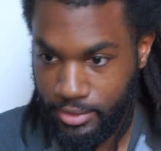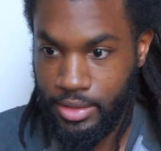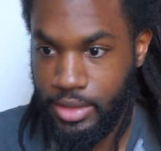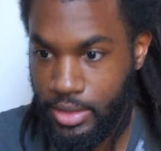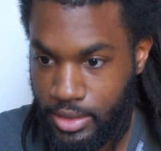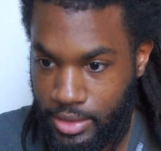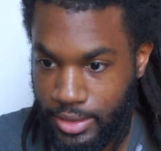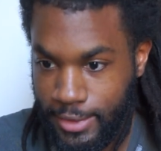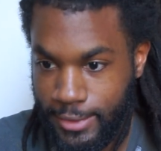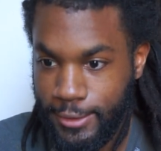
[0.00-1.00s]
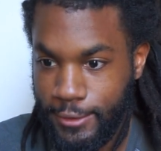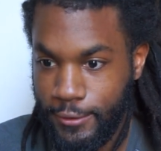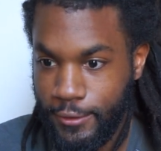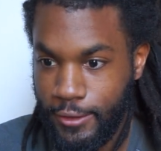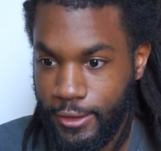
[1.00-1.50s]
the
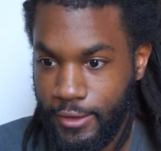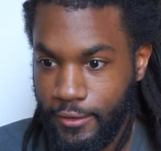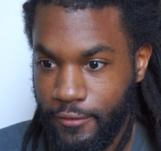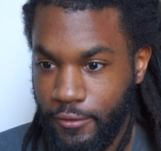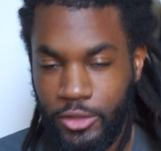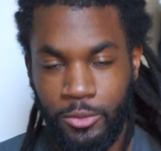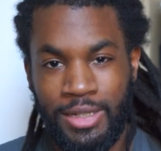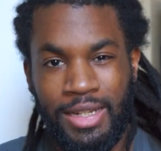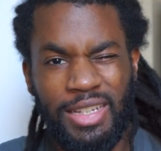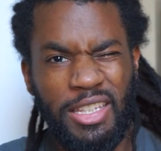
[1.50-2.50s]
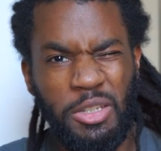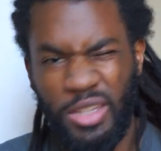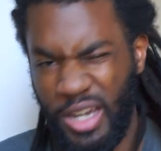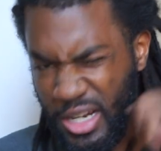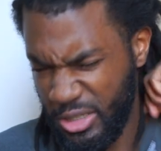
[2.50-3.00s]
first one I kind of killed
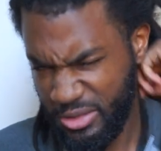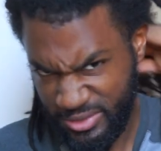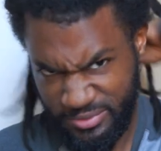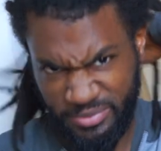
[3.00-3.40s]
the audio.